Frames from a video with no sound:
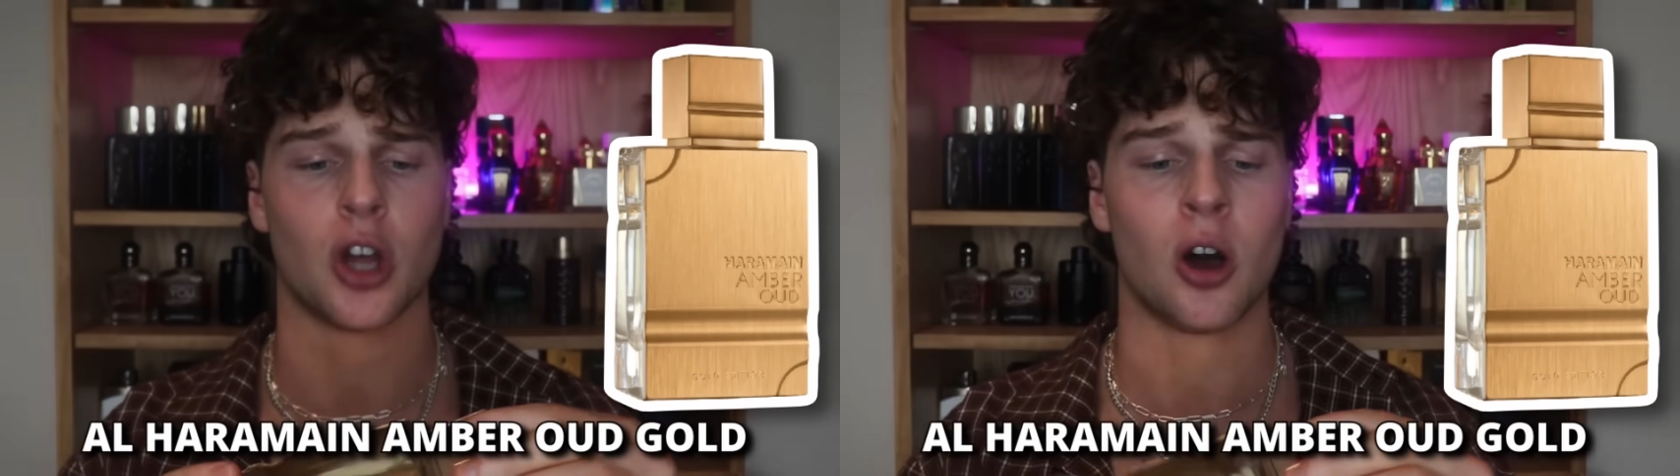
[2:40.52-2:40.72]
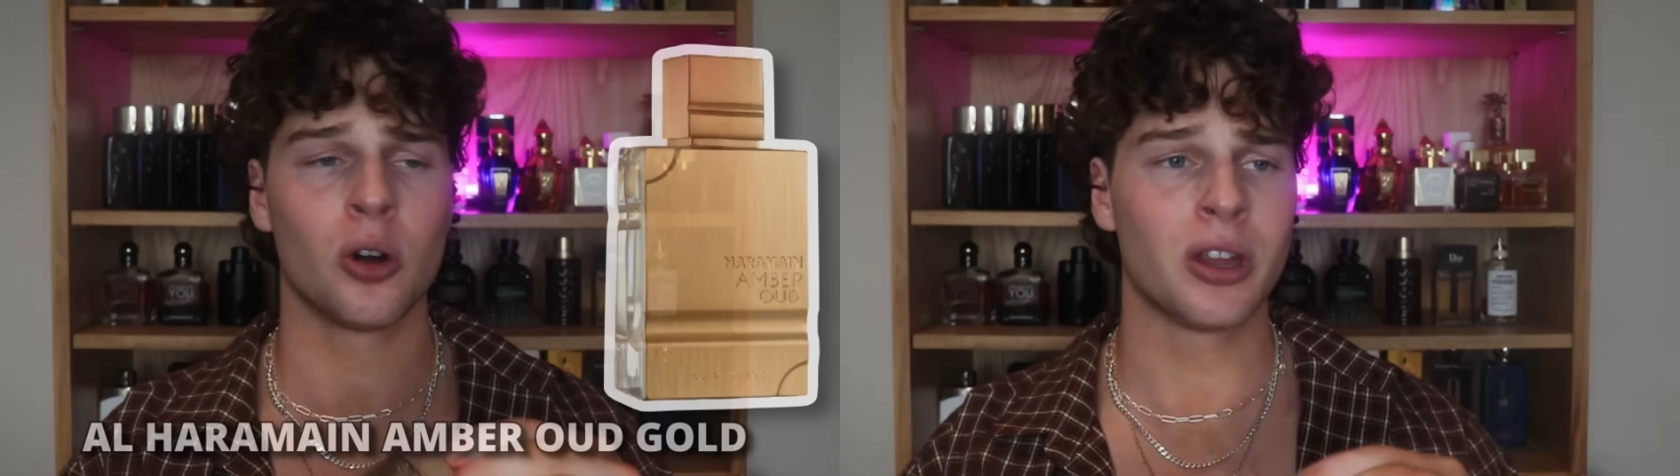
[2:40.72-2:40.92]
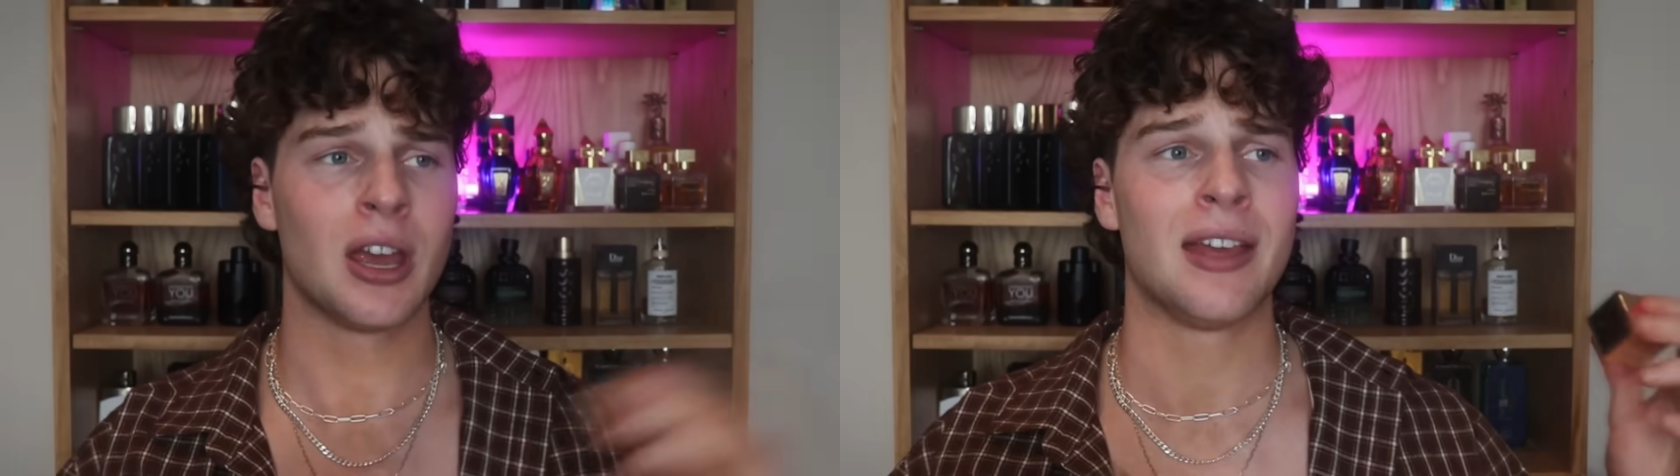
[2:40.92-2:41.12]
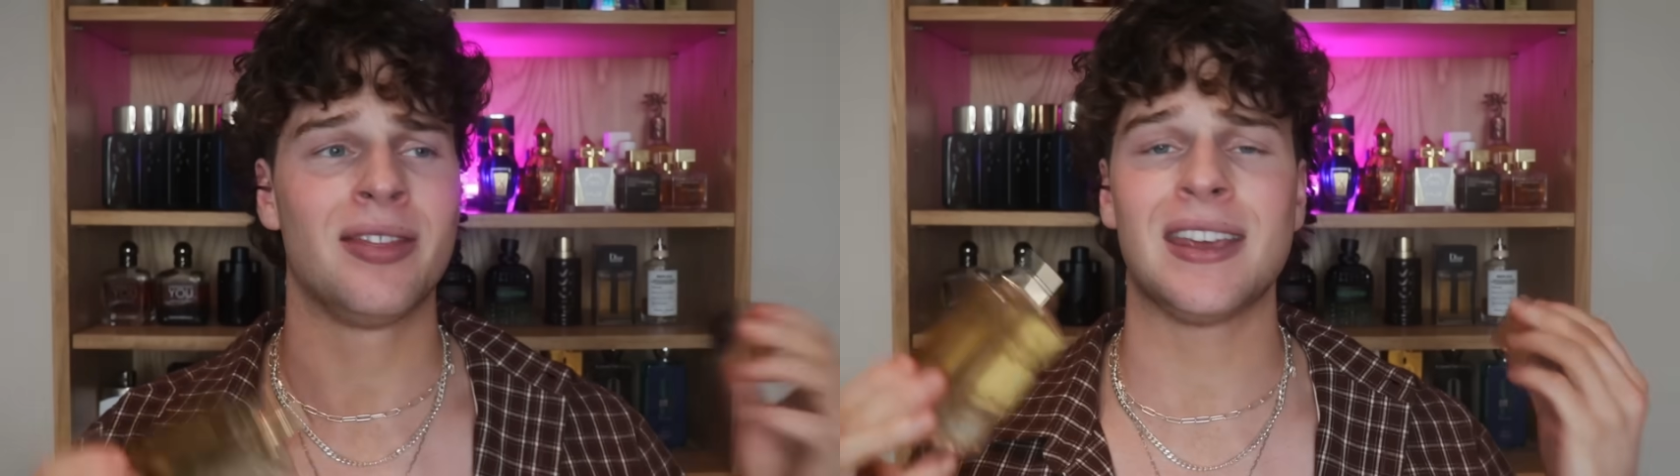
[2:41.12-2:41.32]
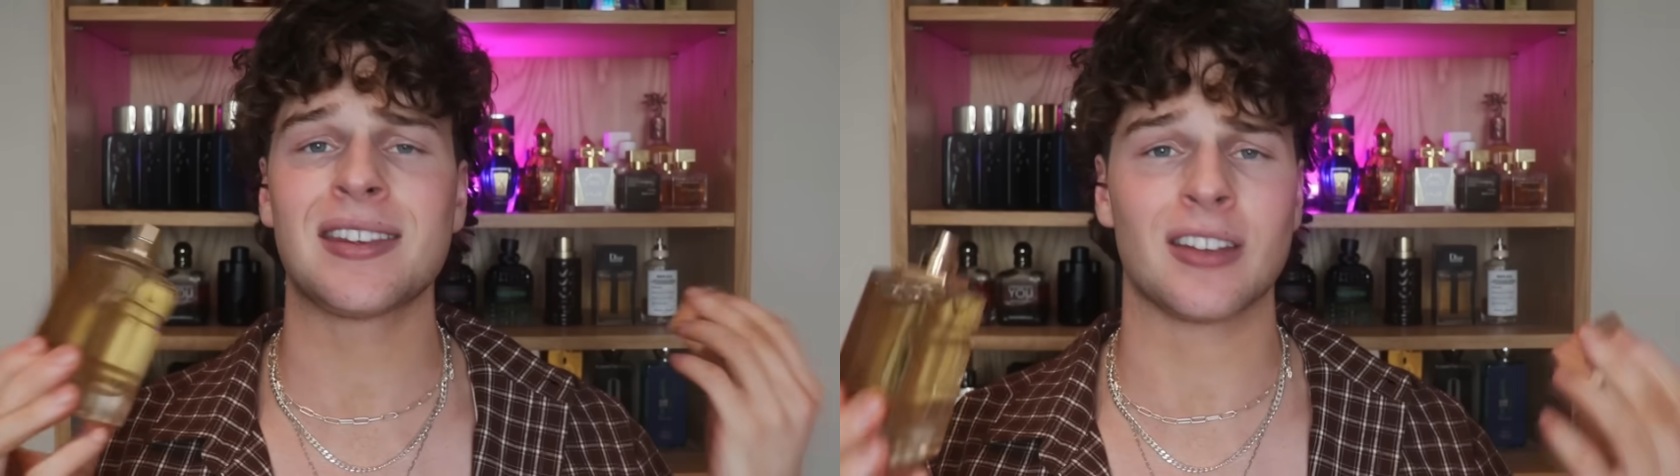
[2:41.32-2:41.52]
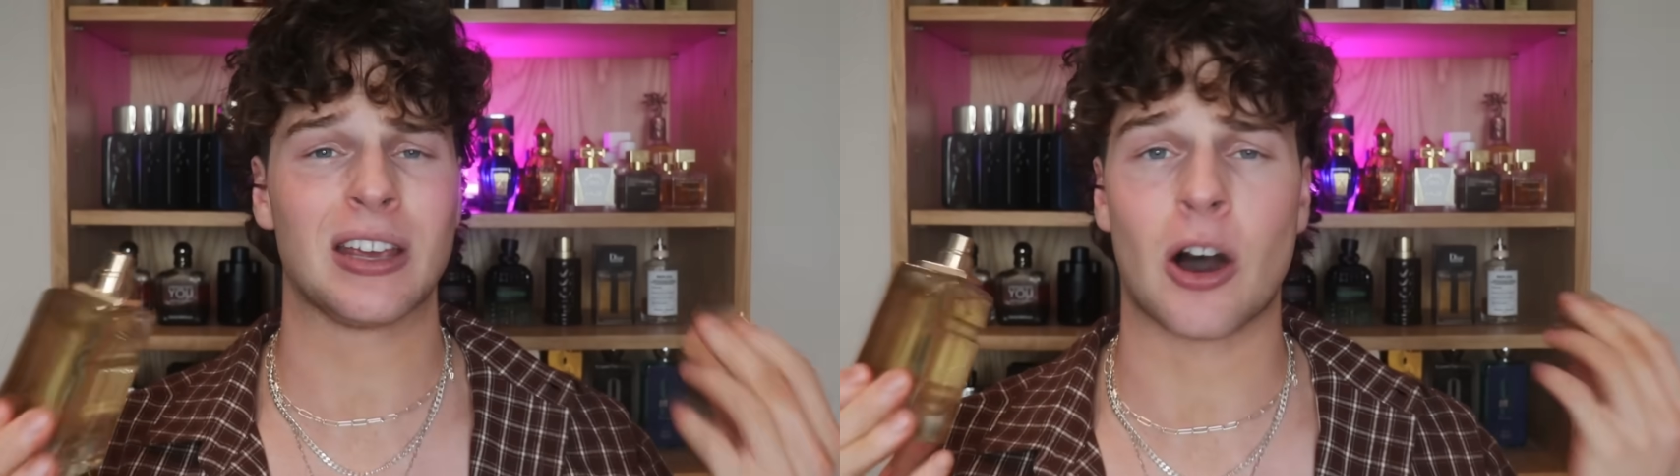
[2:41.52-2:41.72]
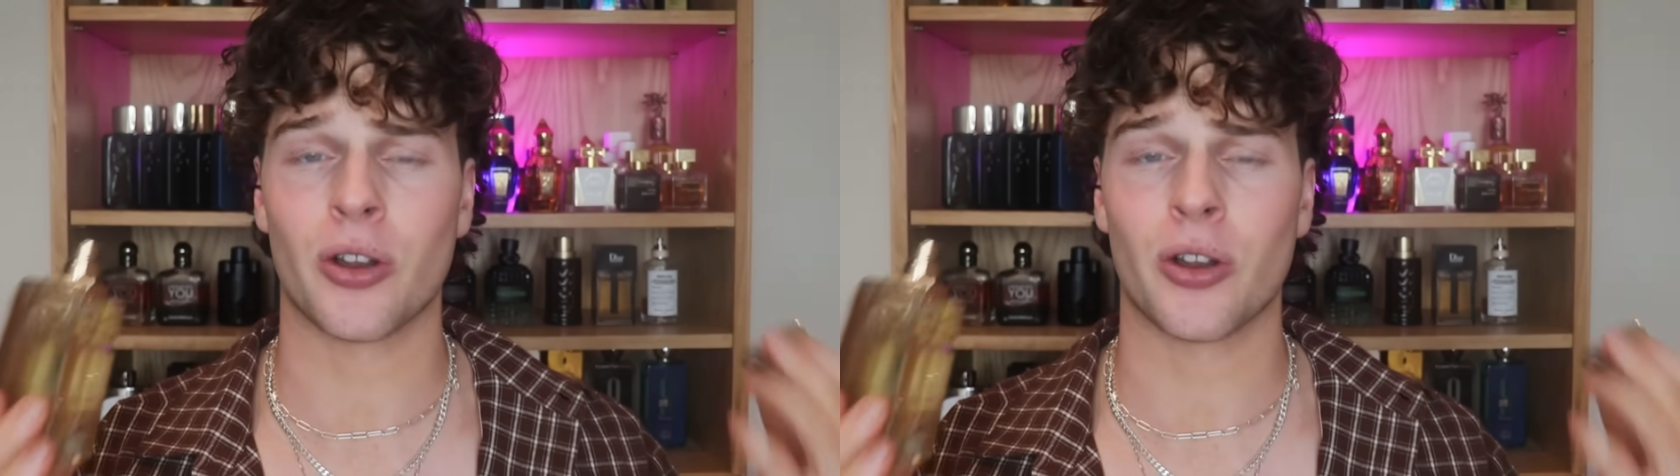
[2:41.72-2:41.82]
Gold, this